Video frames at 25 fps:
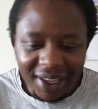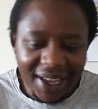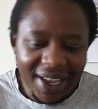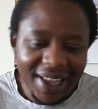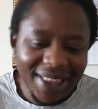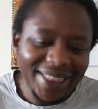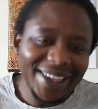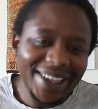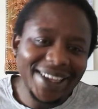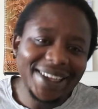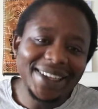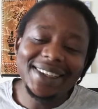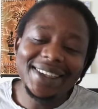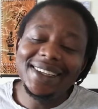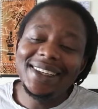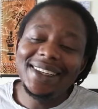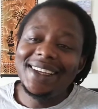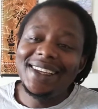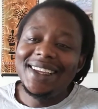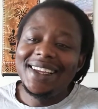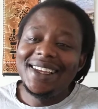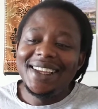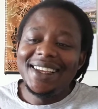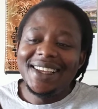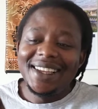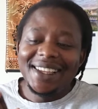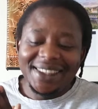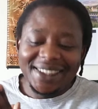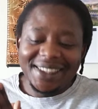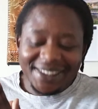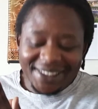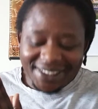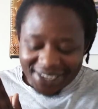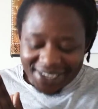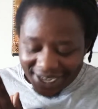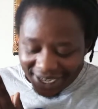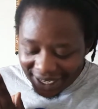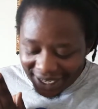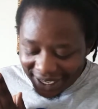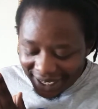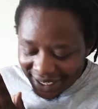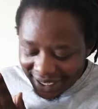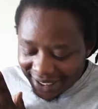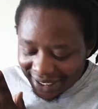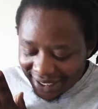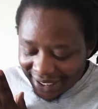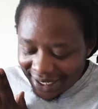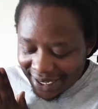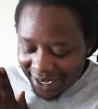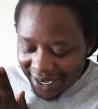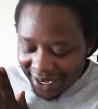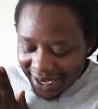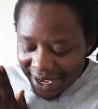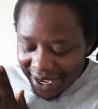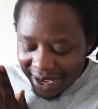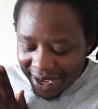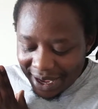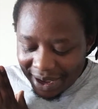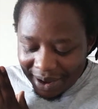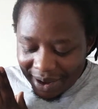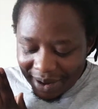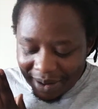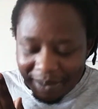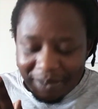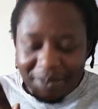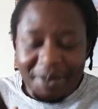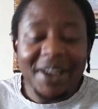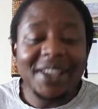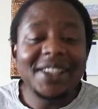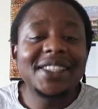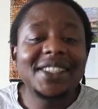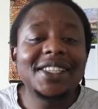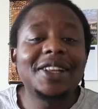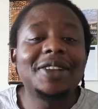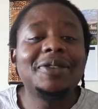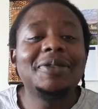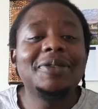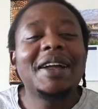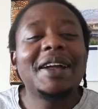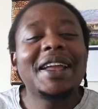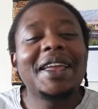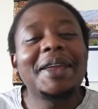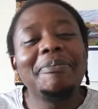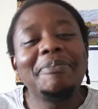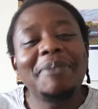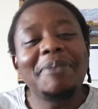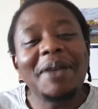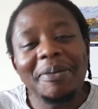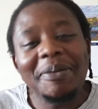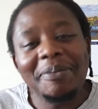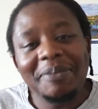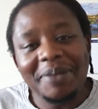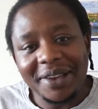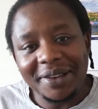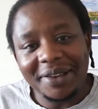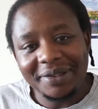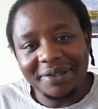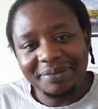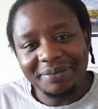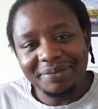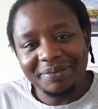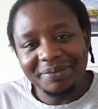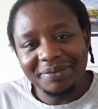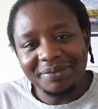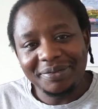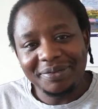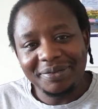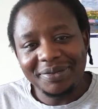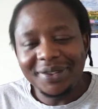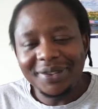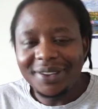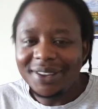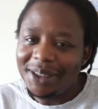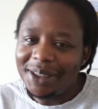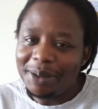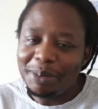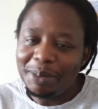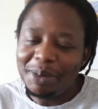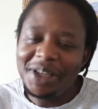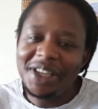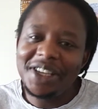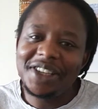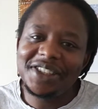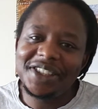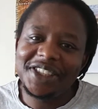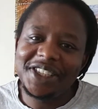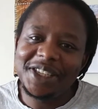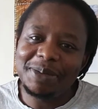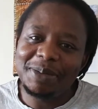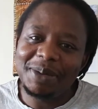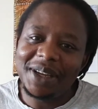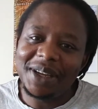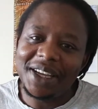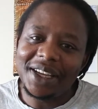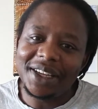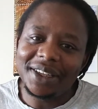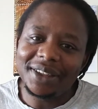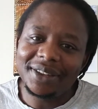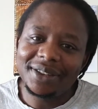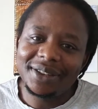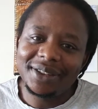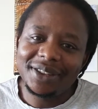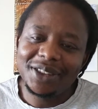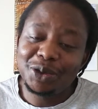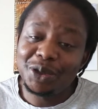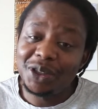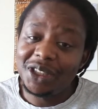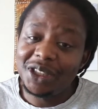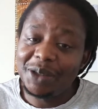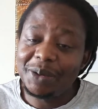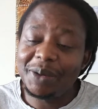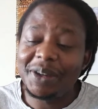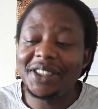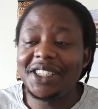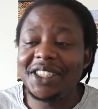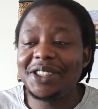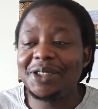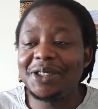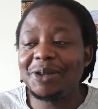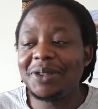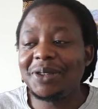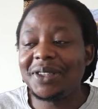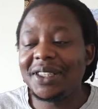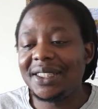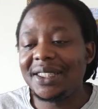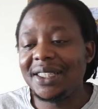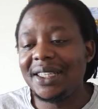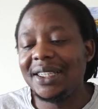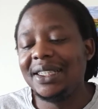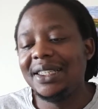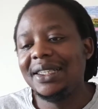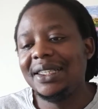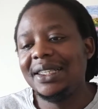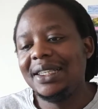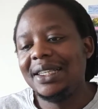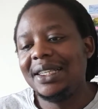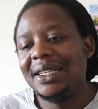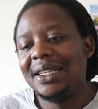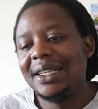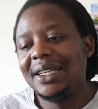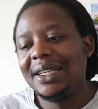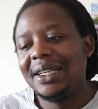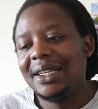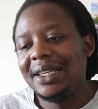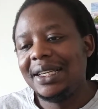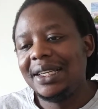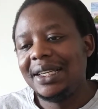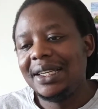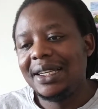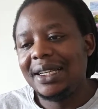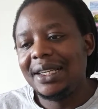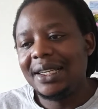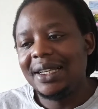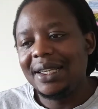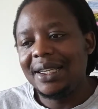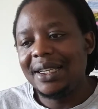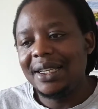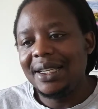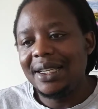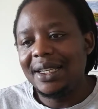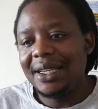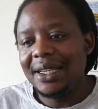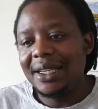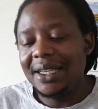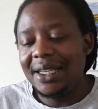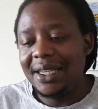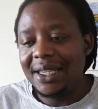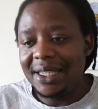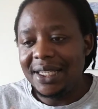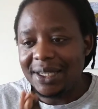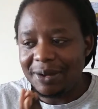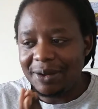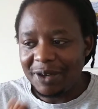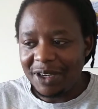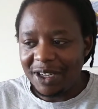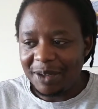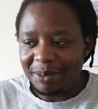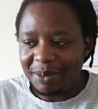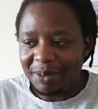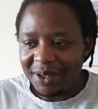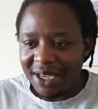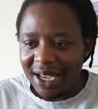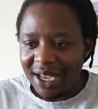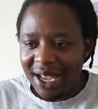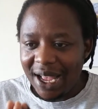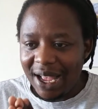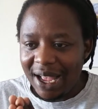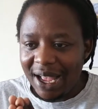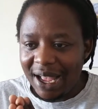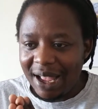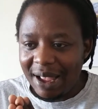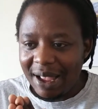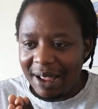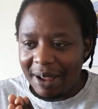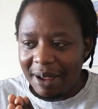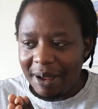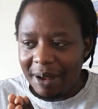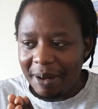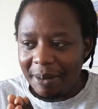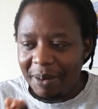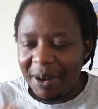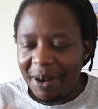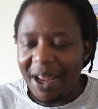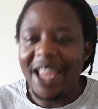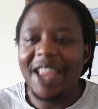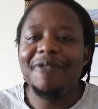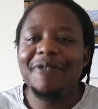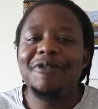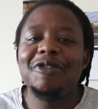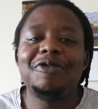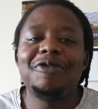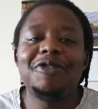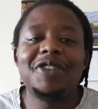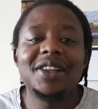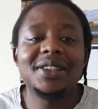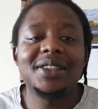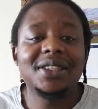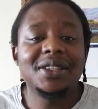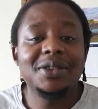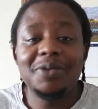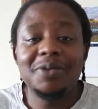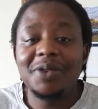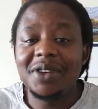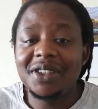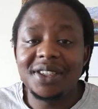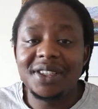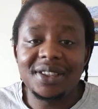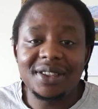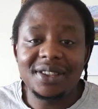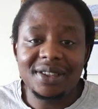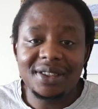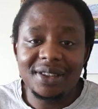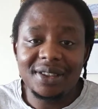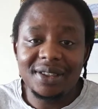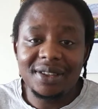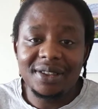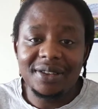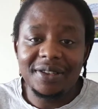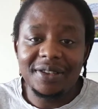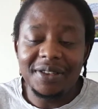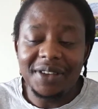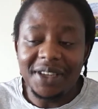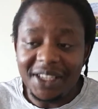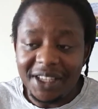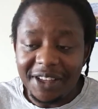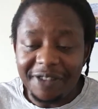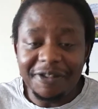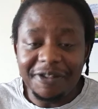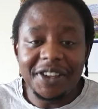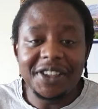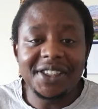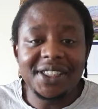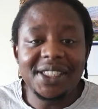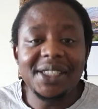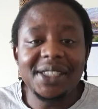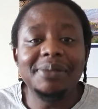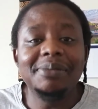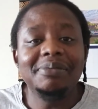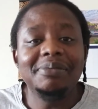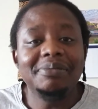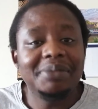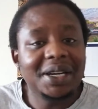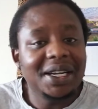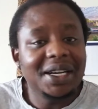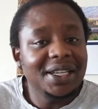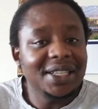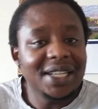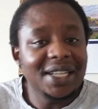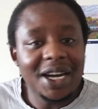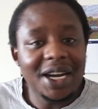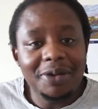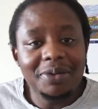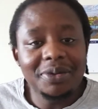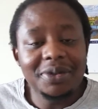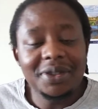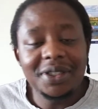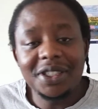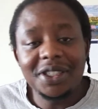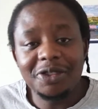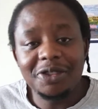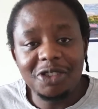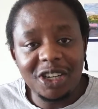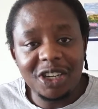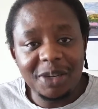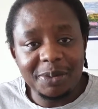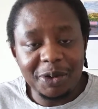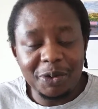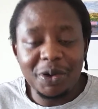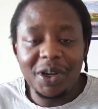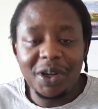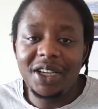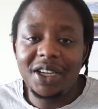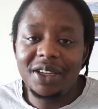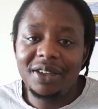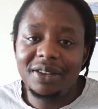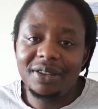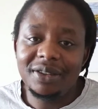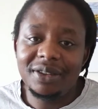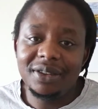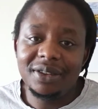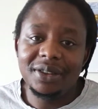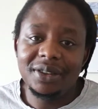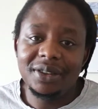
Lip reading: And then this young kid, Presnel Kimpembe, the PSG player, 21 years old, I said, is going to be playing for France. He wasn't in the first team, but now he's going to be going,